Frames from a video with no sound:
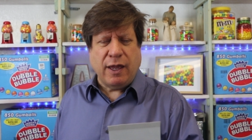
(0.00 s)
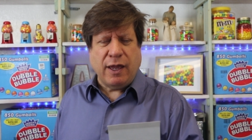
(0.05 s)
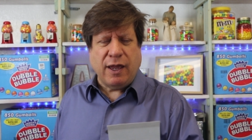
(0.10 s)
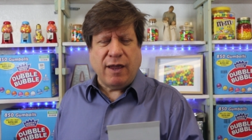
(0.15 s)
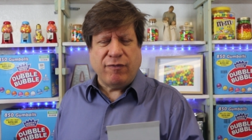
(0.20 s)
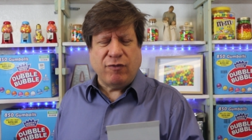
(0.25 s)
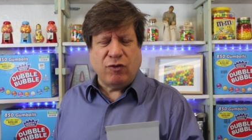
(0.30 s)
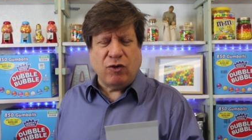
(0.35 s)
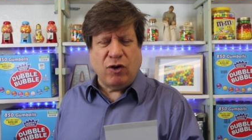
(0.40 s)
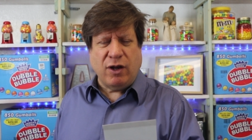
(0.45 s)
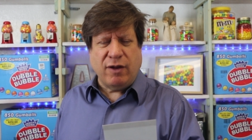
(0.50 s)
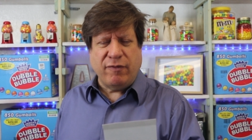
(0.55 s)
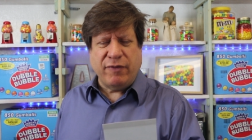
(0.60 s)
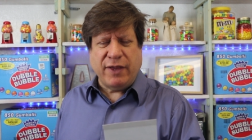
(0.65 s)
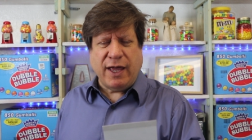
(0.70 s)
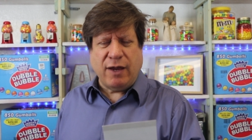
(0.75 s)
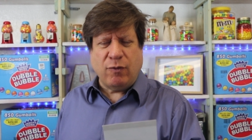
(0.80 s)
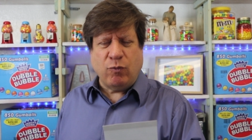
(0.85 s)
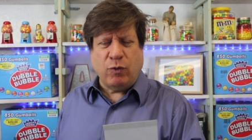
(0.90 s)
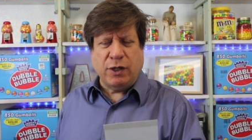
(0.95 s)
after all of
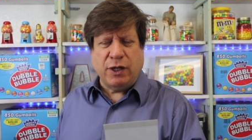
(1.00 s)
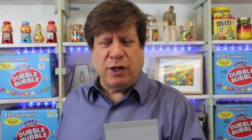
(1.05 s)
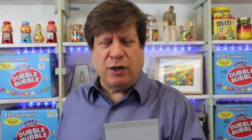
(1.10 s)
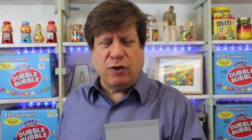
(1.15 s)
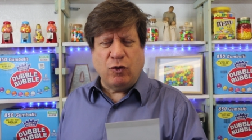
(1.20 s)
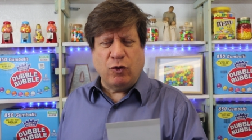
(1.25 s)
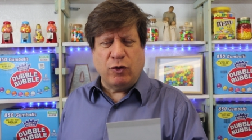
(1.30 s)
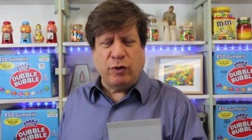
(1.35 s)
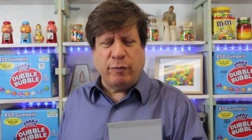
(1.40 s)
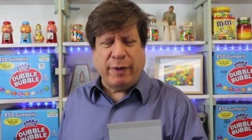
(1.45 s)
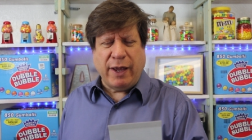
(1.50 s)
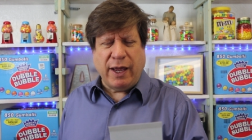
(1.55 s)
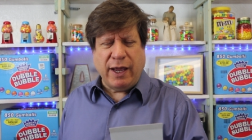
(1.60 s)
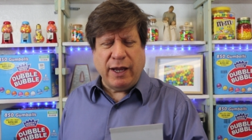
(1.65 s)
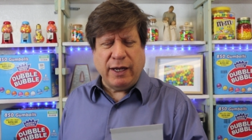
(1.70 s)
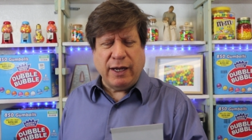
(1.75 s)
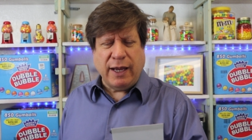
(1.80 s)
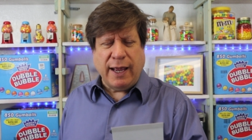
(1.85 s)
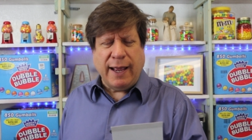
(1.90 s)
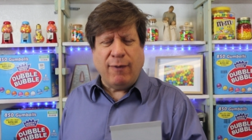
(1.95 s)
that, what can a quarter
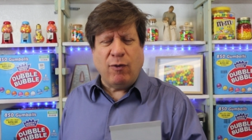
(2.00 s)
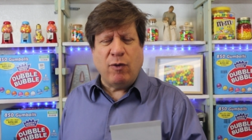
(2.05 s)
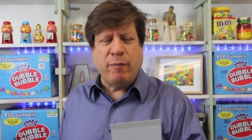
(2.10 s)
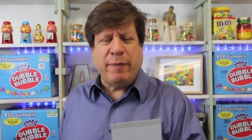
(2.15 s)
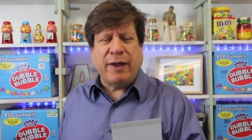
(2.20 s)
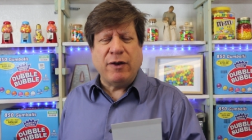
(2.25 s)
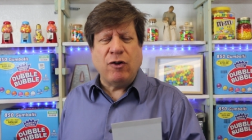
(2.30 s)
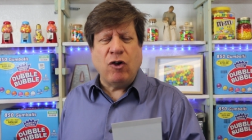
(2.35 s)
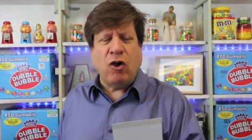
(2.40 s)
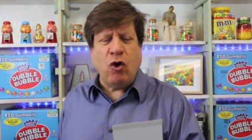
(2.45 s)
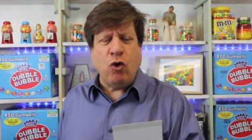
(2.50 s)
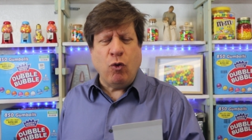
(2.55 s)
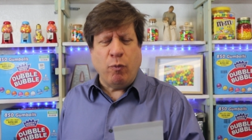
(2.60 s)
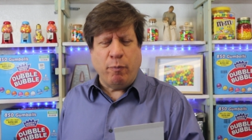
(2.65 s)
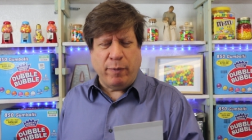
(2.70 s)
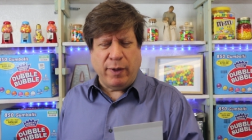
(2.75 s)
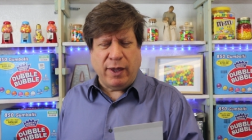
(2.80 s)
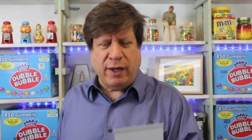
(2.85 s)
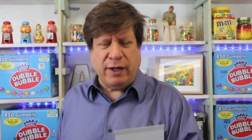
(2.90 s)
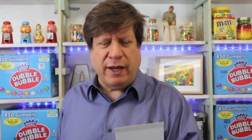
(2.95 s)
buy? How about
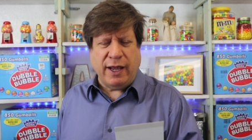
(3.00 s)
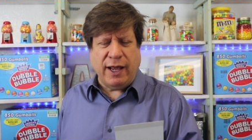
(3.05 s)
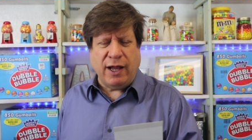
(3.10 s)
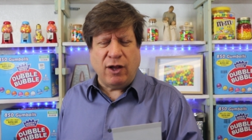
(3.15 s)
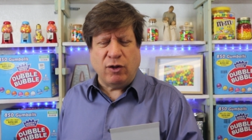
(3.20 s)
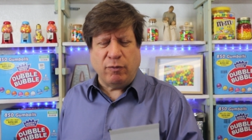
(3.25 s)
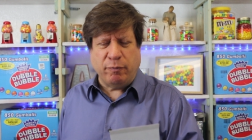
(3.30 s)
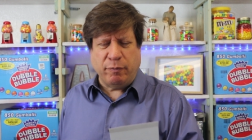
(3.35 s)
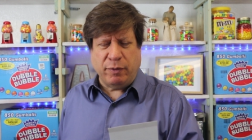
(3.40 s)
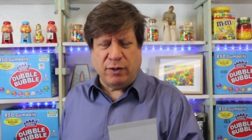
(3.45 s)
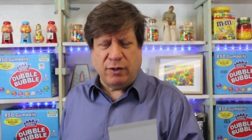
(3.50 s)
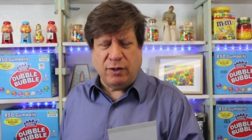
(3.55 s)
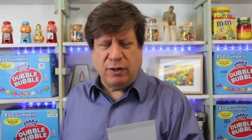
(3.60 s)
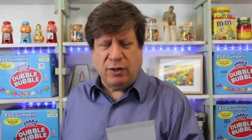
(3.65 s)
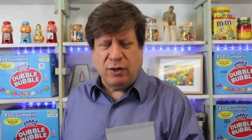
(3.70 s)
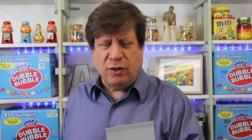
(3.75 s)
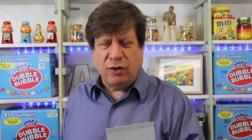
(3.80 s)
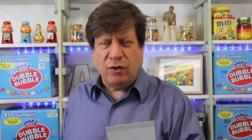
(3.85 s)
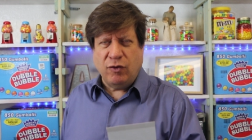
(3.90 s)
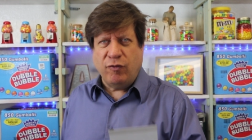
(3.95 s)
hope and help
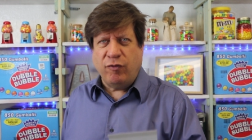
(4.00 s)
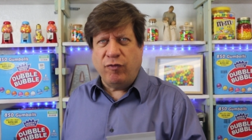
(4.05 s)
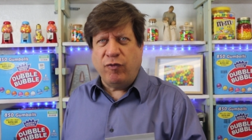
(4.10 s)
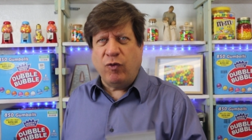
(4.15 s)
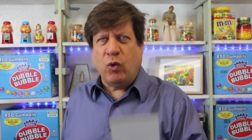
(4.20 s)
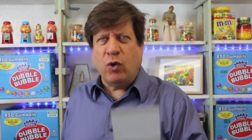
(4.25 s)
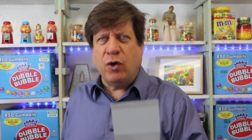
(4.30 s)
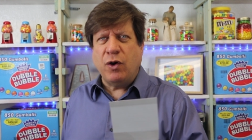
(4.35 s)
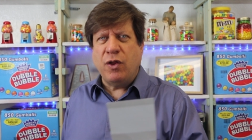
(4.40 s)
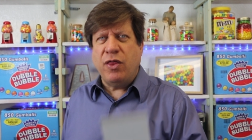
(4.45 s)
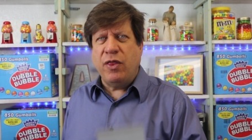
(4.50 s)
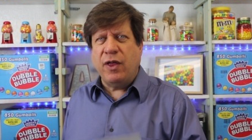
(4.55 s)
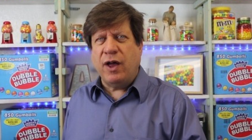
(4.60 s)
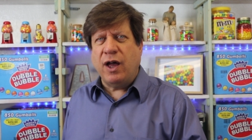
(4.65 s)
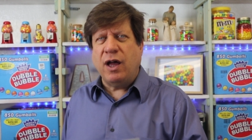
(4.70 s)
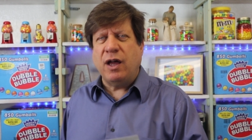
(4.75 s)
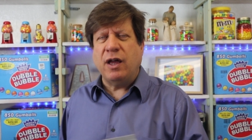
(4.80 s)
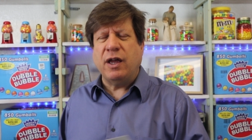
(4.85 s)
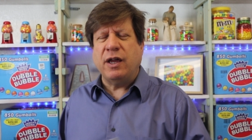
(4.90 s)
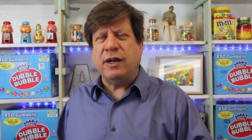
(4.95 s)
for
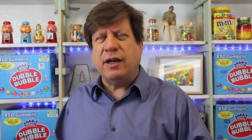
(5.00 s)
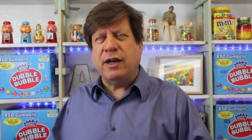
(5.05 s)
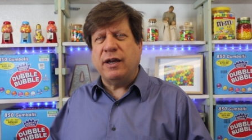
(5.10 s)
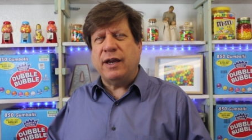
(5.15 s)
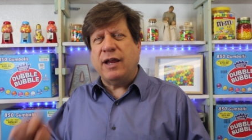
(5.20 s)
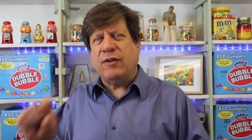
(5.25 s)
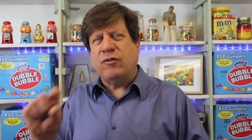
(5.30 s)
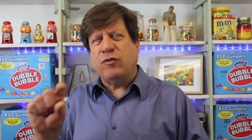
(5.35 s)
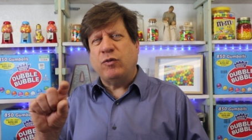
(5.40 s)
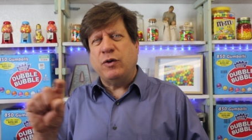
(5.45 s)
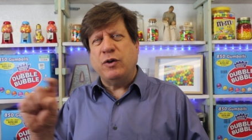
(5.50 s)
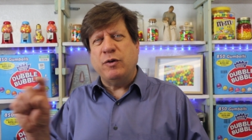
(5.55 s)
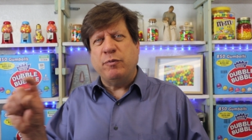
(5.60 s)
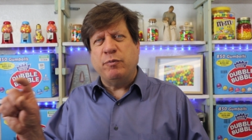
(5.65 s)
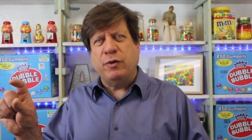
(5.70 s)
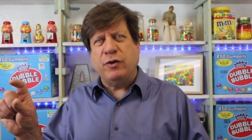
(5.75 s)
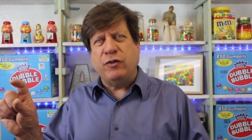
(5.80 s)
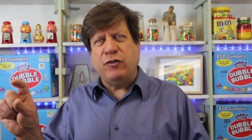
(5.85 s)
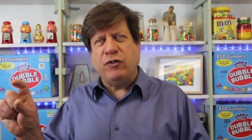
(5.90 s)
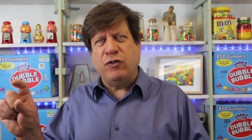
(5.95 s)
the, and then that's where you
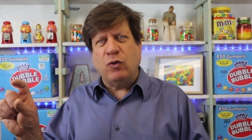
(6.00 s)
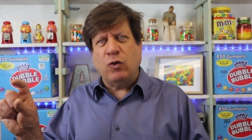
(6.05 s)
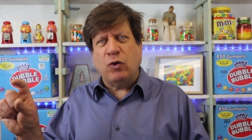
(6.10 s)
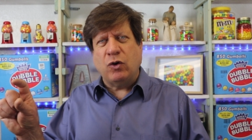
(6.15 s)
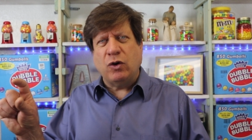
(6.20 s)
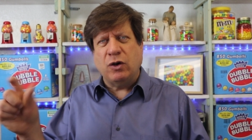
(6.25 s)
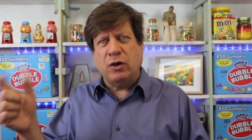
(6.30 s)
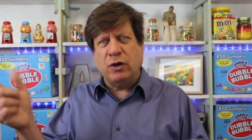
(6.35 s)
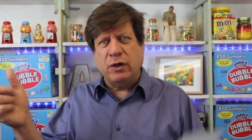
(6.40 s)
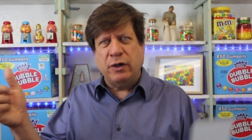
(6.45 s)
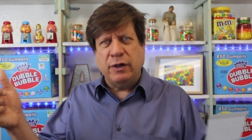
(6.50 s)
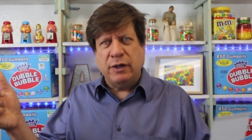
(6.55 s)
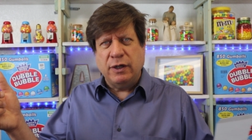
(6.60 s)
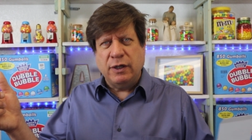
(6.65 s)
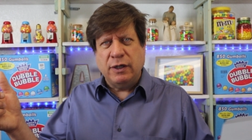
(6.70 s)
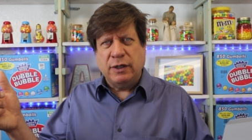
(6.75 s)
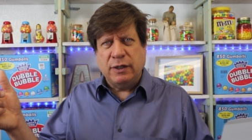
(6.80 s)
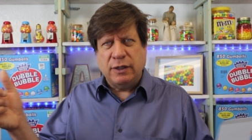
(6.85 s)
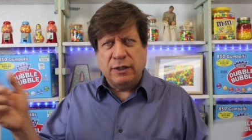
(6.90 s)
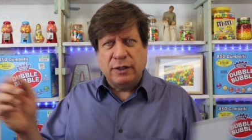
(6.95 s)
put your
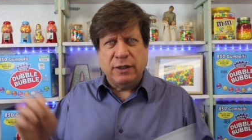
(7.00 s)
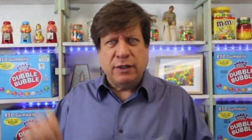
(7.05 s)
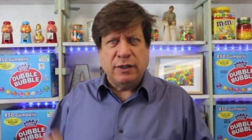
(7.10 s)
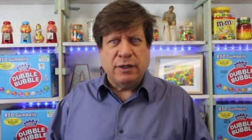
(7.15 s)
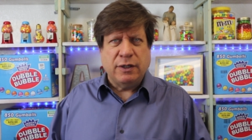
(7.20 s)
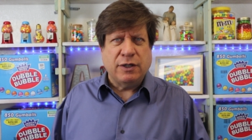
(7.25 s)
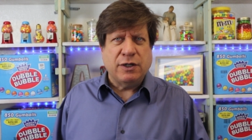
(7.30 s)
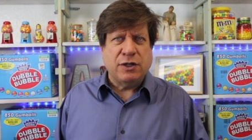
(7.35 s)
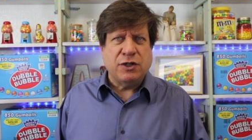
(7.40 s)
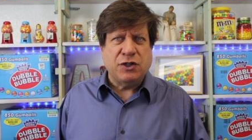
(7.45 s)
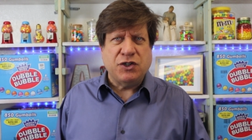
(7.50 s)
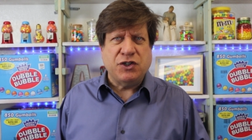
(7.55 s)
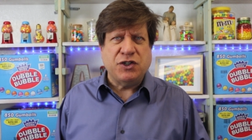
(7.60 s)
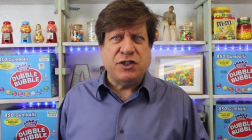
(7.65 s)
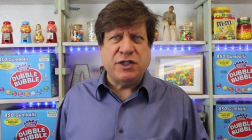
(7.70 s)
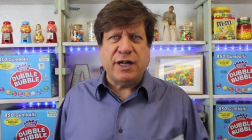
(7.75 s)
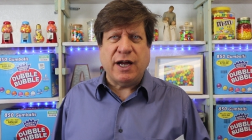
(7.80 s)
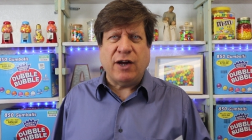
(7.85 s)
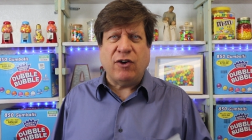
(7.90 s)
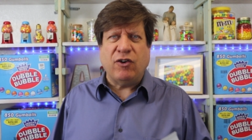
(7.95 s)

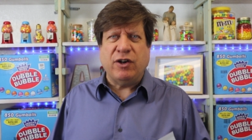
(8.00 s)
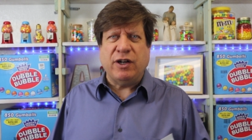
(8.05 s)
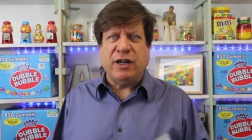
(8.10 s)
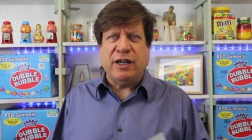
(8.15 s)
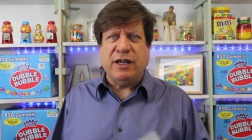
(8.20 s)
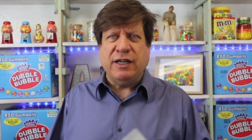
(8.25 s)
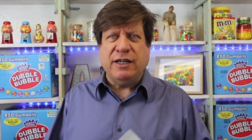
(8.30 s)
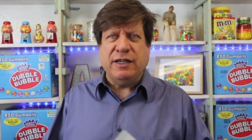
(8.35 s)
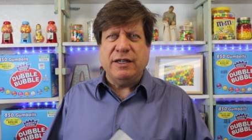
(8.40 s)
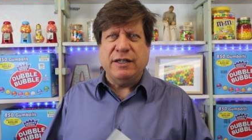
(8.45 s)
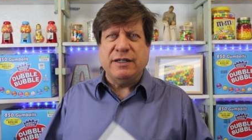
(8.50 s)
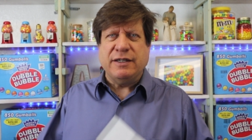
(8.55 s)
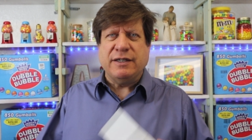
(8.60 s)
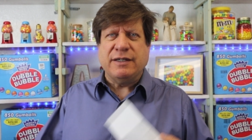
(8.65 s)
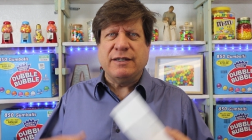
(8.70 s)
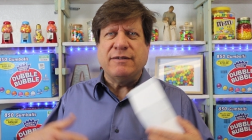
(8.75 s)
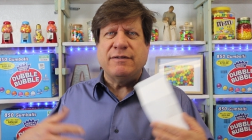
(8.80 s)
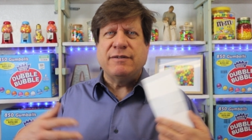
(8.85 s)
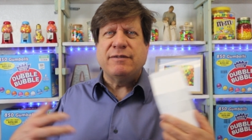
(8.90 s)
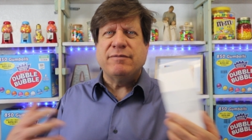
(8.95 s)

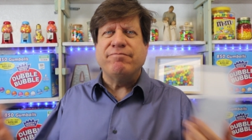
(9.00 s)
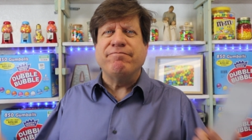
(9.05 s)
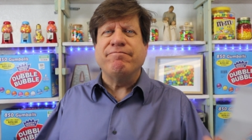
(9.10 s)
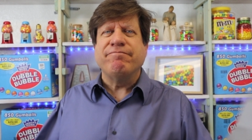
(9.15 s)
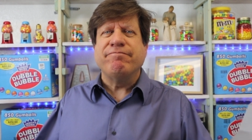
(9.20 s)
charity's